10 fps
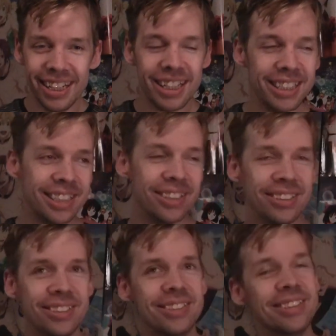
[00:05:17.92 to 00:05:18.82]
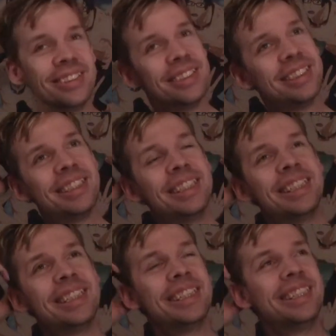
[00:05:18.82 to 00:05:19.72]
So,
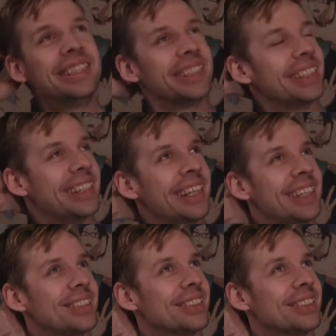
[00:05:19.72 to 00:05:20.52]
oh, God.